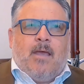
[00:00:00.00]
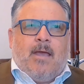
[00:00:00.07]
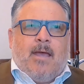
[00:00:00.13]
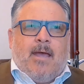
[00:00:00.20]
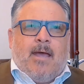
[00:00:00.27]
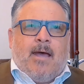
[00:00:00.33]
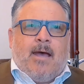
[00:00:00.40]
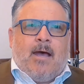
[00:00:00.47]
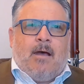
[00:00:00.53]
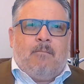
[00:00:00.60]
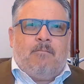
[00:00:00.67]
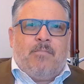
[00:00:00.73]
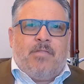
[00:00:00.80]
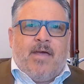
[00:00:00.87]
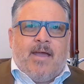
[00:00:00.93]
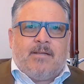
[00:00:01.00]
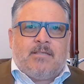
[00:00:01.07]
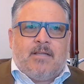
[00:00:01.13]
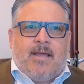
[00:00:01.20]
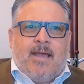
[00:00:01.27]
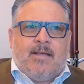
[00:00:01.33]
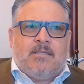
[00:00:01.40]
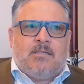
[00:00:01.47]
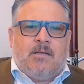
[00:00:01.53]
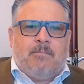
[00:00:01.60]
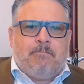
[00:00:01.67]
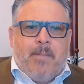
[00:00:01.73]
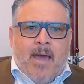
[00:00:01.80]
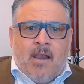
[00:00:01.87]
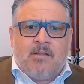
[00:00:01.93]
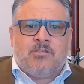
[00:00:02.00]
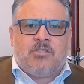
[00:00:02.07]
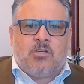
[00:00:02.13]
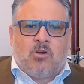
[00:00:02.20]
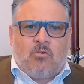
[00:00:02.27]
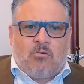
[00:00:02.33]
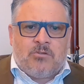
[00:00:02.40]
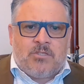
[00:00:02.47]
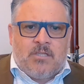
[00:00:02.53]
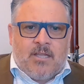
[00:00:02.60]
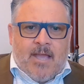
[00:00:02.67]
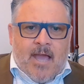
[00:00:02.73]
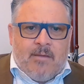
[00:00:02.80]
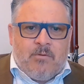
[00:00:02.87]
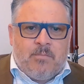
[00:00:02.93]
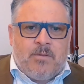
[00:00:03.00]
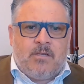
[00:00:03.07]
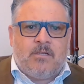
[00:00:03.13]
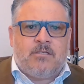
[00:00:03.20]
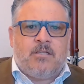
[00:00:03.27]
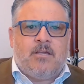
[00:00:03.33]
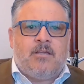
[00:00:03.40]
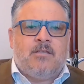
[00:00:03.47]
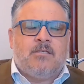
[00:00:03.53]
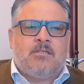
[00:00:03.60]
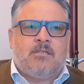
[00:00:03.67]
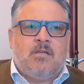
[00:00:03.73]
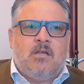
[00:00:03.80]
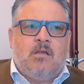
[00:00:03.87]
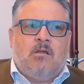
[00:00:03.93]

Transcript: that has balance across the capabilities.